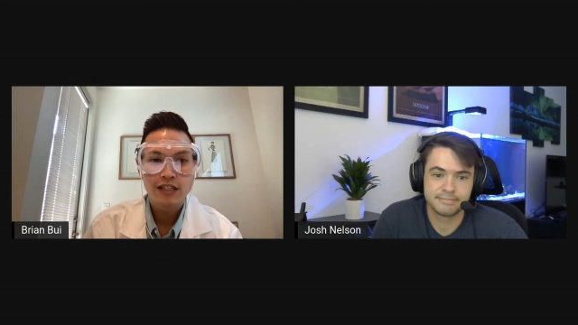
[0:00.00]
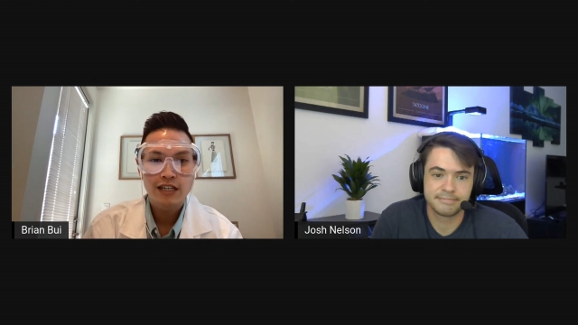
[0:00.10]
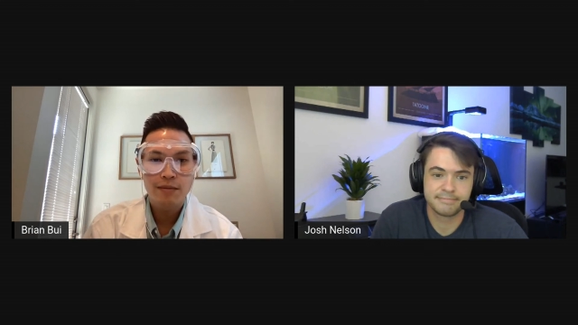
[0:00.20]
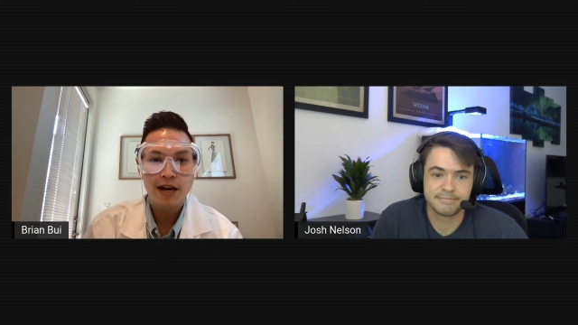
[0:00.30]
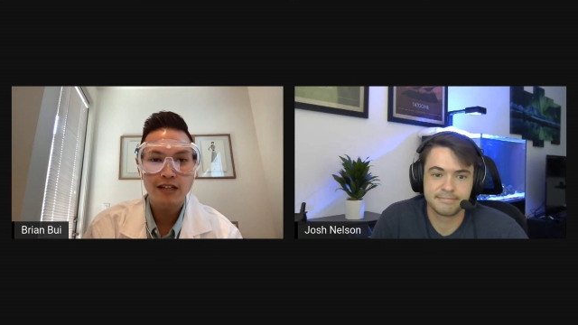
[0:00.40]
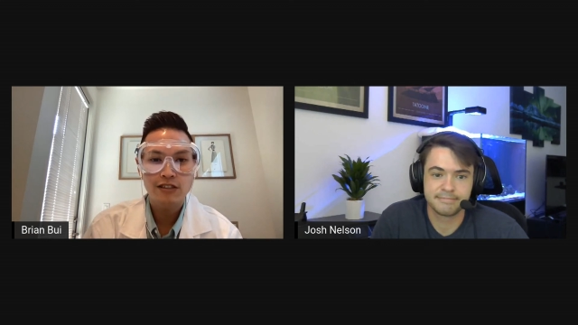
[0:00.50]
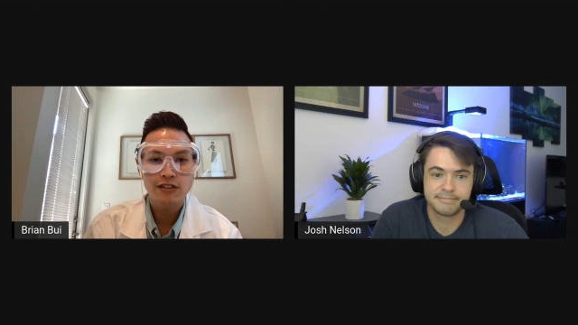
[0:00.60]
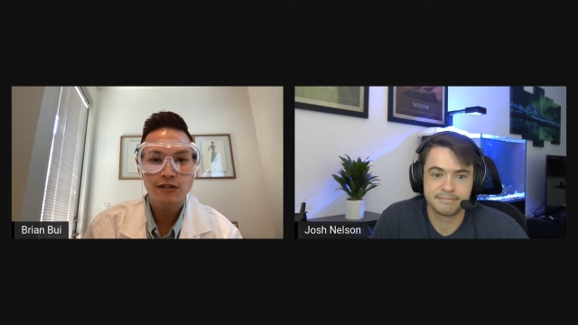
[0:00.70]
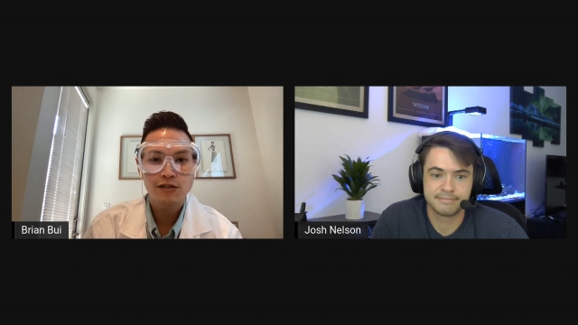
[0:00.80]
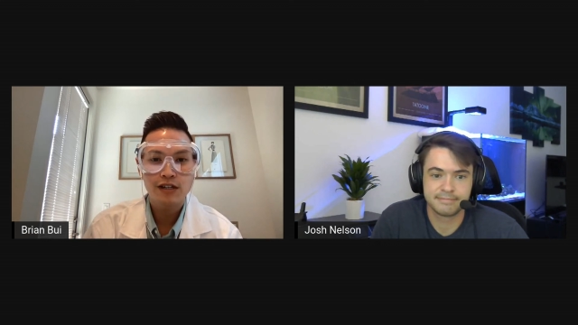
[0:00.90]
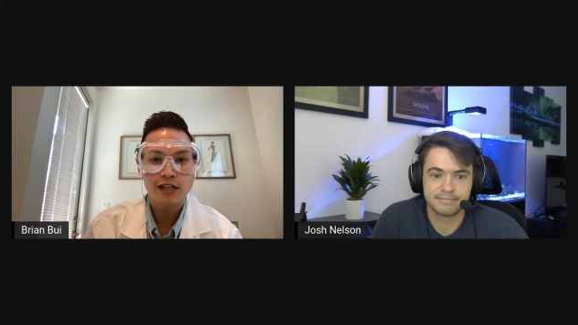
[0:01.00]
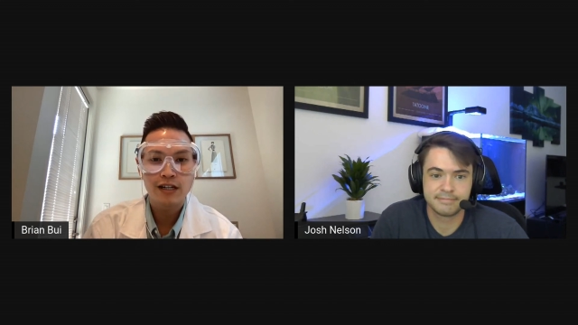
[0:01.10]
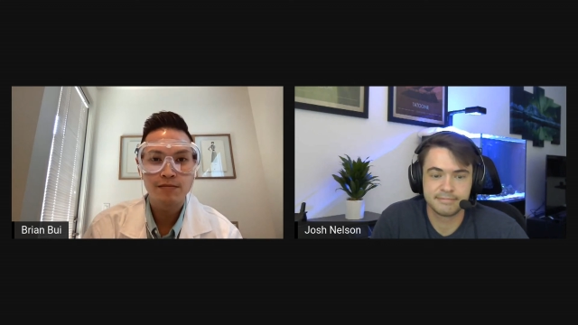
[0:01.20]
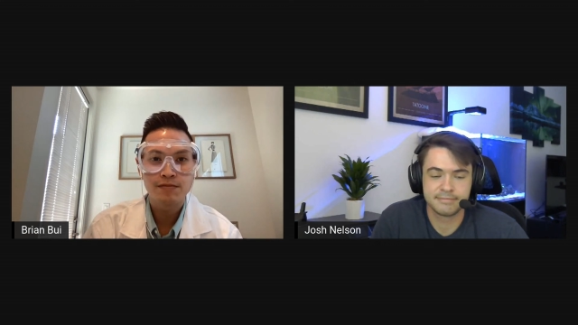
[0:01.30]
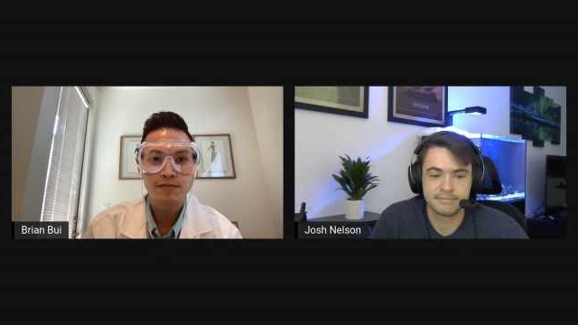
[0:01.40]
Speaker 1: get back to you.
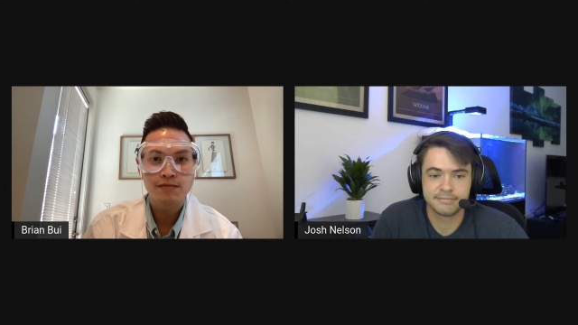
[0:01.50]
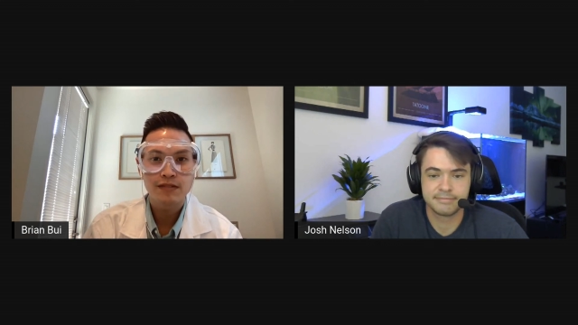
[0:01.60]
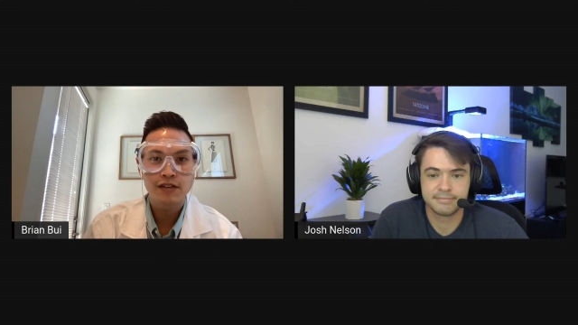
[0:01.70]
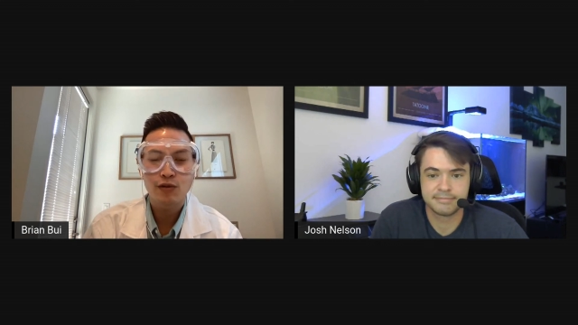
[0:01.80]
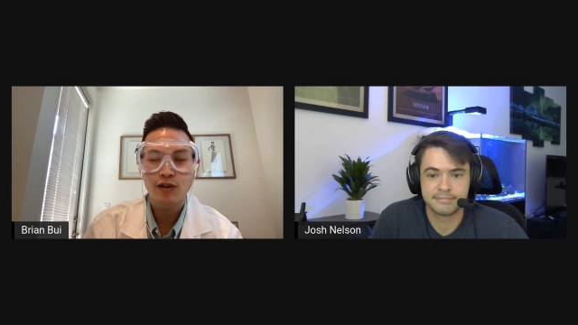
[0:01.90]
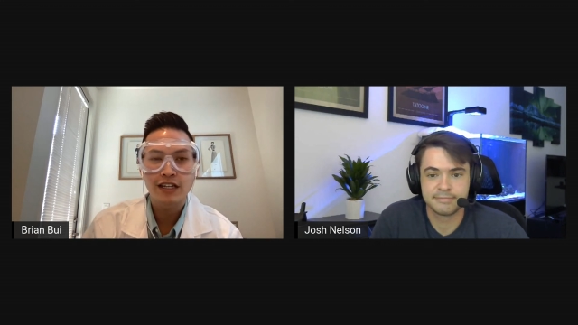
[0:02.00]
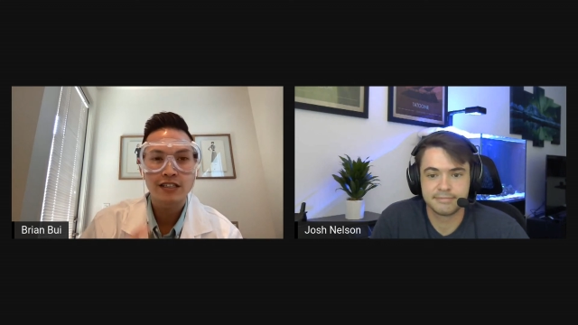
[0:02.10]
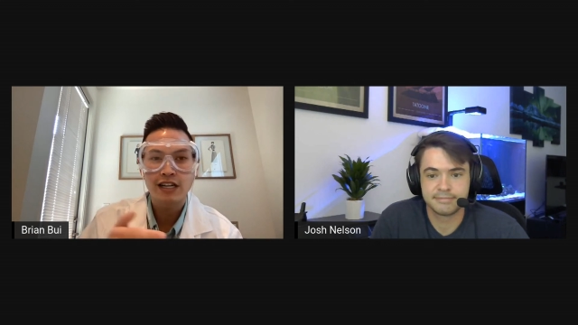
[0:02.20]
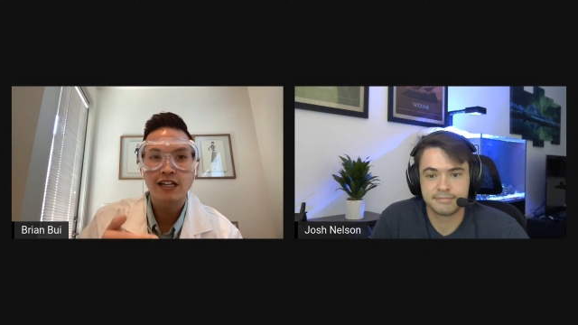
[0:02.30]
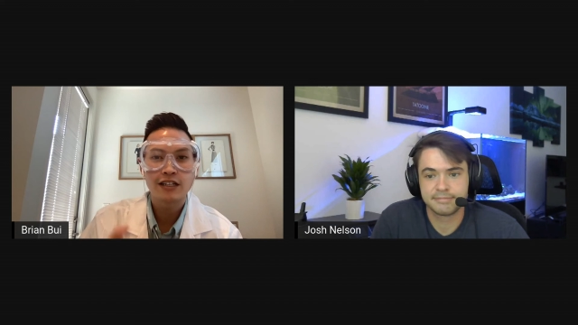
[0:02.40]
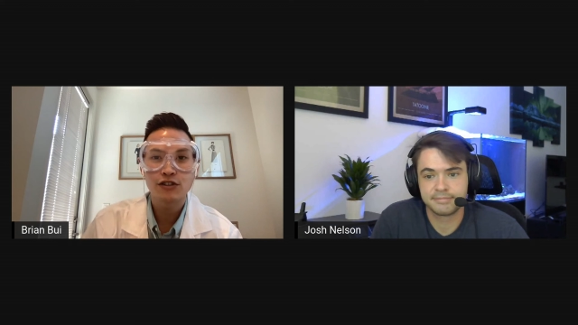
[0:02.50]
Um, if you're running into any